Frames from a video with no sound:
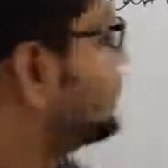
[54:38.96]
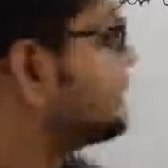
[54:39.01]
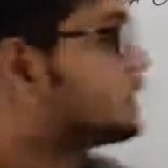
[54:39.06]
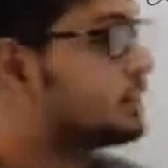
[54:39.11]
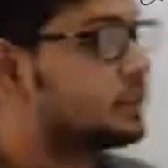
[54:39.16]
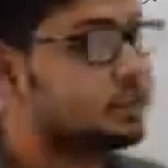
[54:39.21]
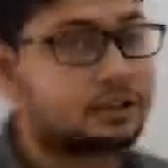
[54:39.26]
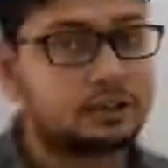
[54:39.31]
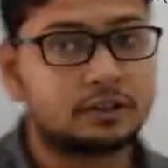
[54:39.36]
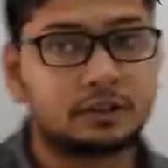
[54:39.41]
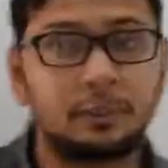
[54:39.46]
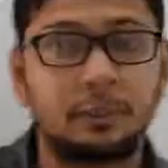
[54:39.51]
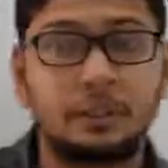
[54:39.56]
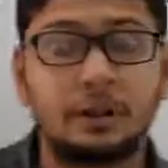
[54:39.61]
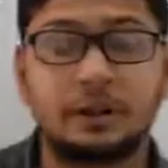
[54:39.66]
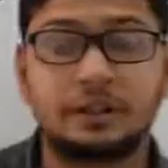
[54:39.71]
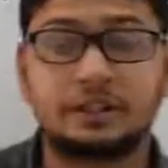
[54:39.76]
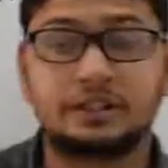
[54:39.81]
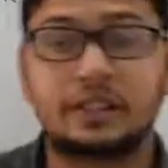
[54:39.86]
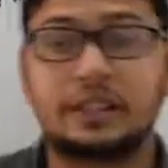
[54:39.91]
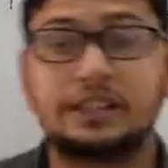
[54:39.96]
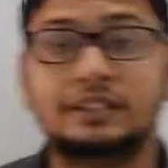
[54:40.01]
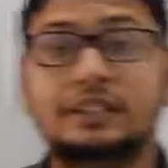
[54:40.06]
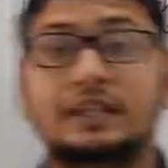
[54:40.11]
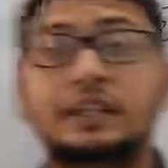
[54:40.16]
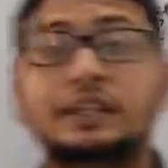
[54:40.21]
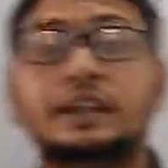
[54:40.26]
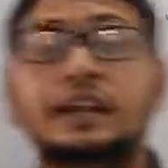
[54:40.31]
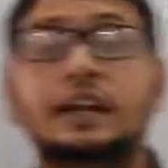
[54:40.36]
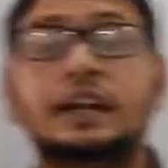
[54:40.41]
is
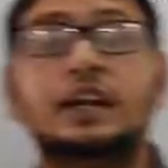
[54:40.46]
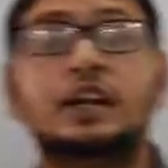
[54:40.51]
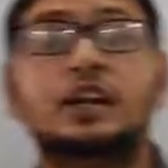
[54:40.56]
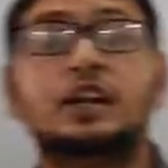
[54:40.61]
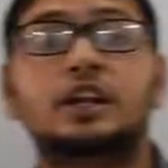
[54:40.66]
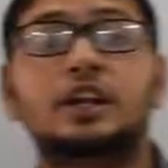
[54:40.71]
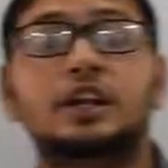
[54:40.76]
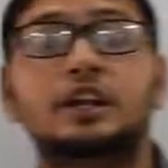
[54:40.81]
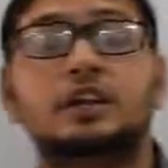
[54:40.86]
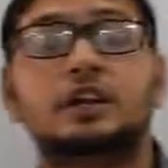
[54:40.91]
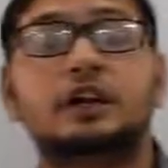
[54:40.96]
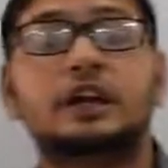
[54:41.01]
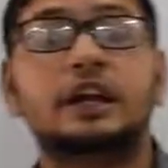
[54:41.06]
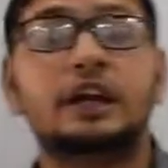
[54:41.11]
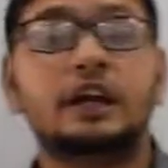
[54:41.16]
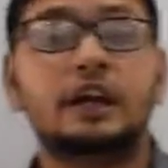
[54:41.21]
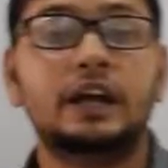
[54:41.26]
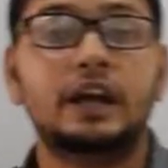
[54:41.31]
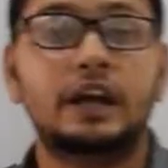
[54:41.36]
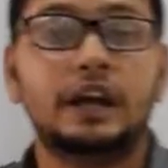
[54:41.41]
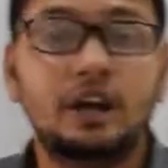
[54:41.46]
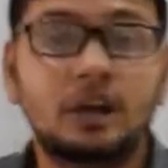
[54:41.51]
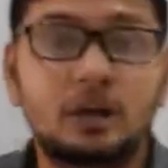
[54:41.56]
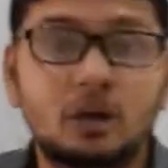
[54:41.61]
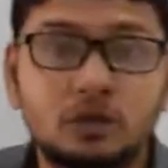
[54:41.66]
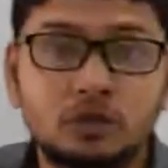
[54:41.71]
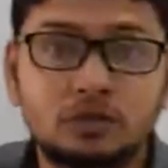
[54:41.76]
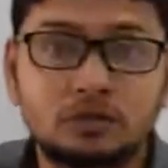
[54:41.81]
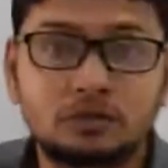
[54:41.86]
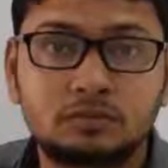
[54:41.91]
militarizing the
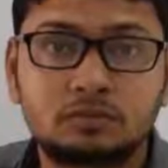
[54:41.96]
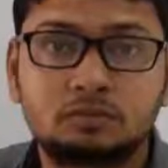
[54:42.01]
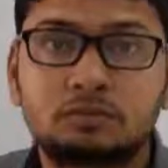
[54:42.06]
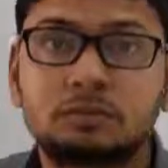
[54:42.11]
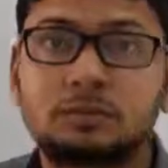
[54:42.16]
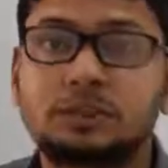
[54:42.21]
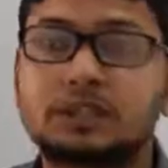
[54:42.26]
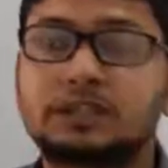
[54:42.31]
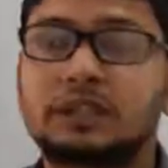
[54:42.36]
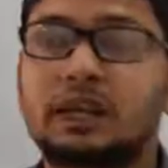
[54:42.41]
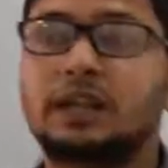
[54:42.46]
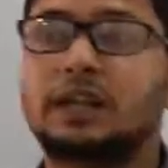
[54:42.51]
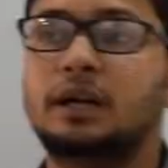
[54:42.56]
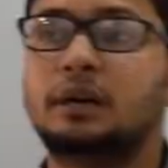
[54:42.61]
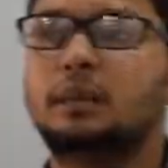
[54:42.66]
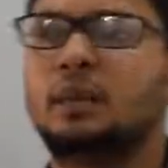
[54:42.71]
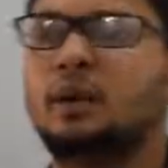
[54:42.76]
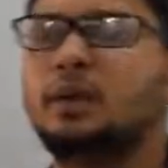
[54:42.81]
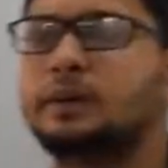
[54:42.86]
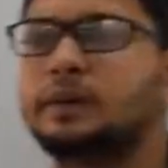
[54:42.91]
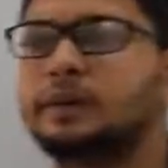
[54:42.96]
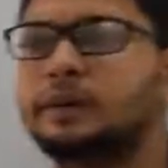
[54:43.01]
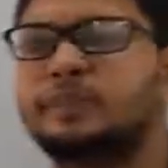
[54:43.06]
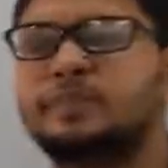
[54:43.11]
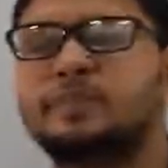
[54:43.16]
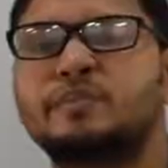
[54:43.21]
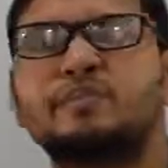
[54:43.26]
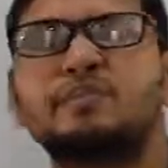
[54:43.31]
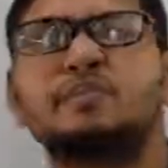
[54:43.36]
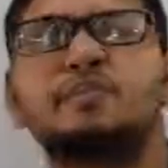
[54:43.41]
Indo to China border.